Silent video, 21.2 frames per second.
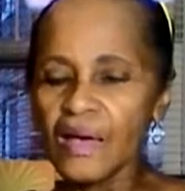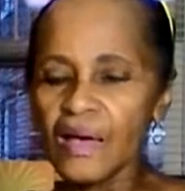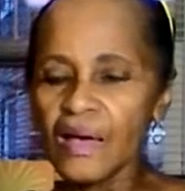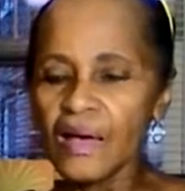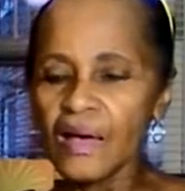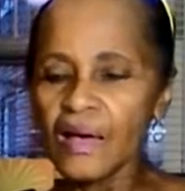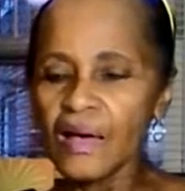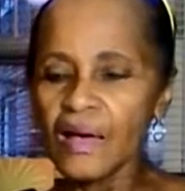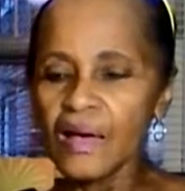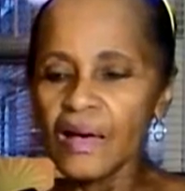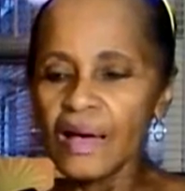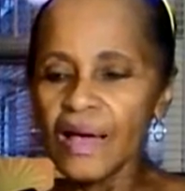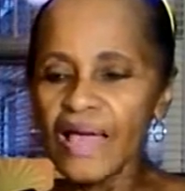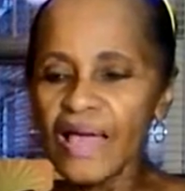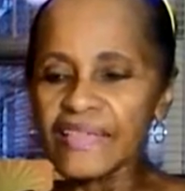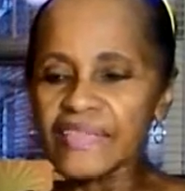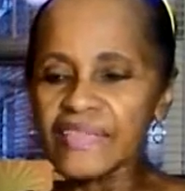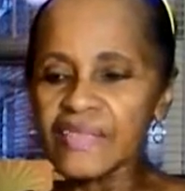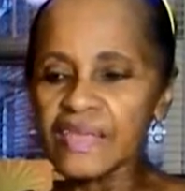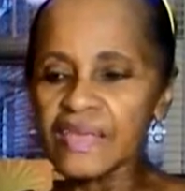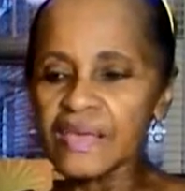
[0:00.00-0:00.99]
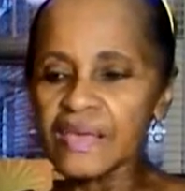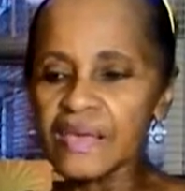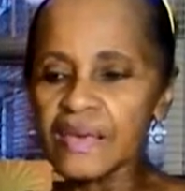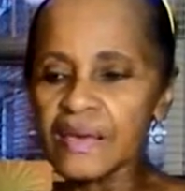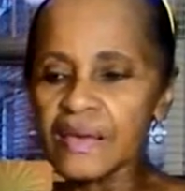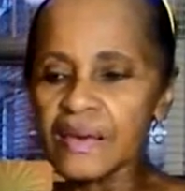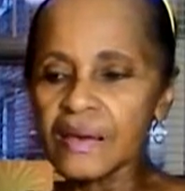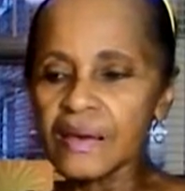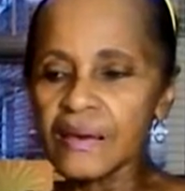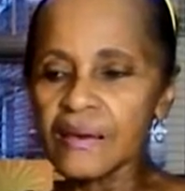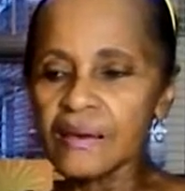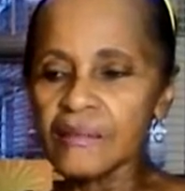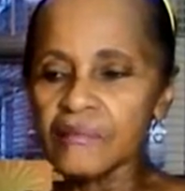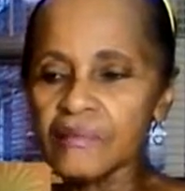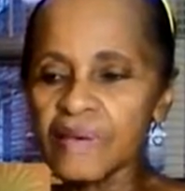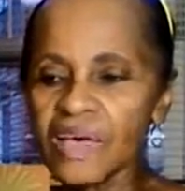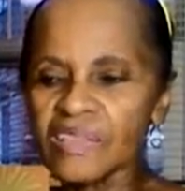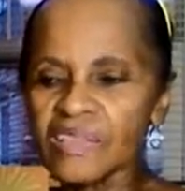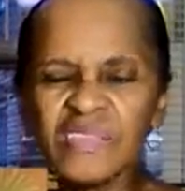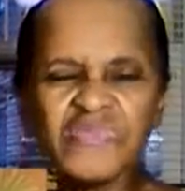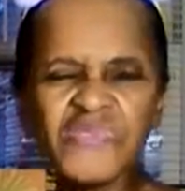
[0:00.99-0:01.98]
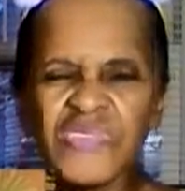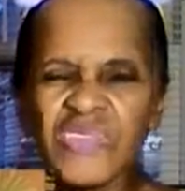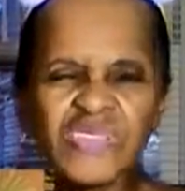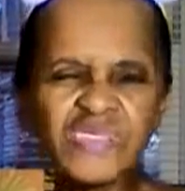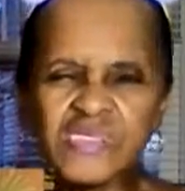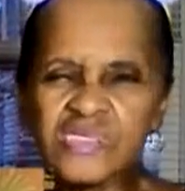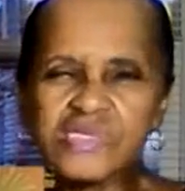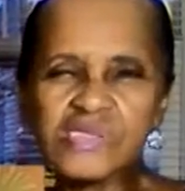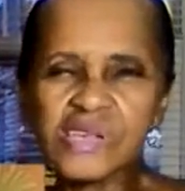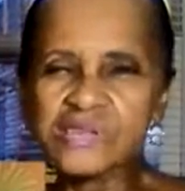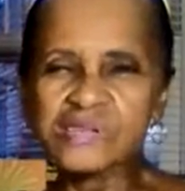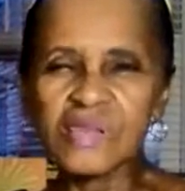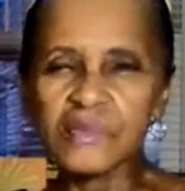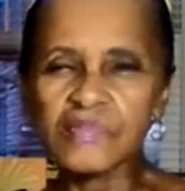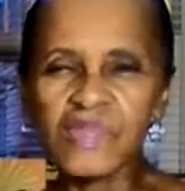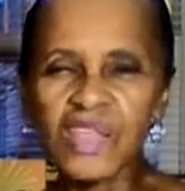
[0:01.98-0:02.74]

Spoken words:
I think, by the 5th or 6th, I'm